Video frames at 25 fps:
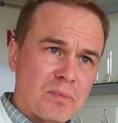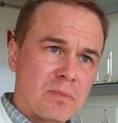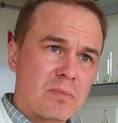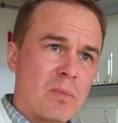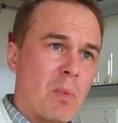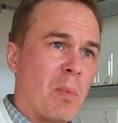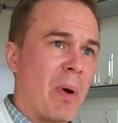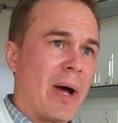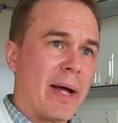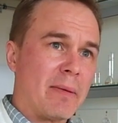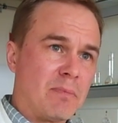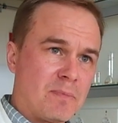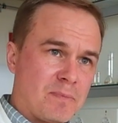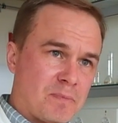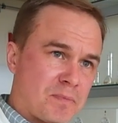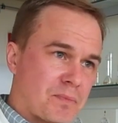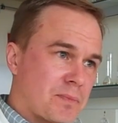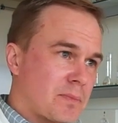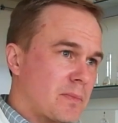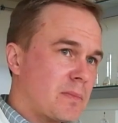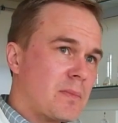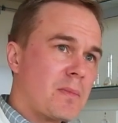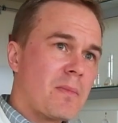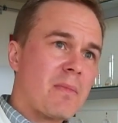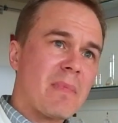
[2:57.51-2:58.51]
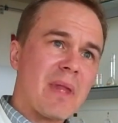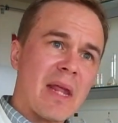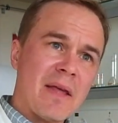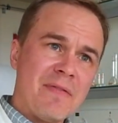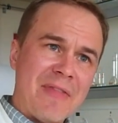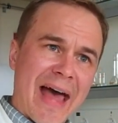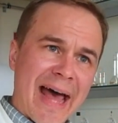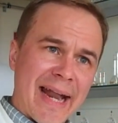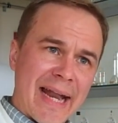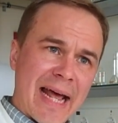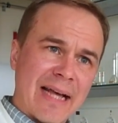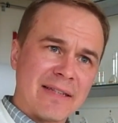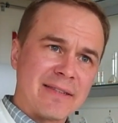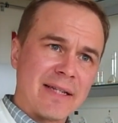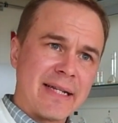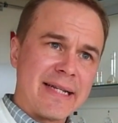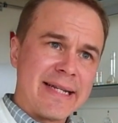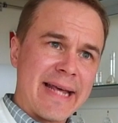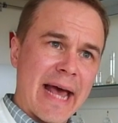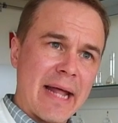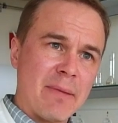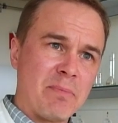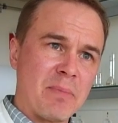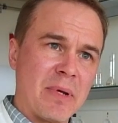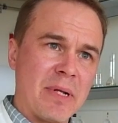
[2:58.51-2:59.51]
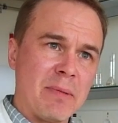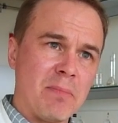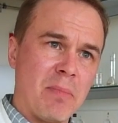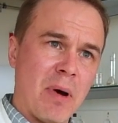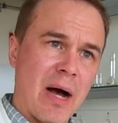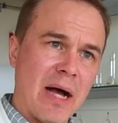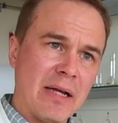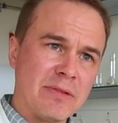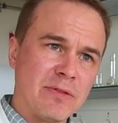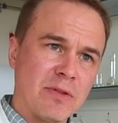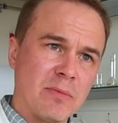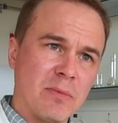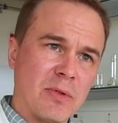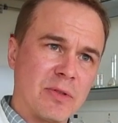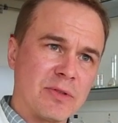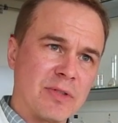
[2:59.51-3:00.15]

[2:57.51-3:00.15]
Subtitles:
but that hasn't yet been possible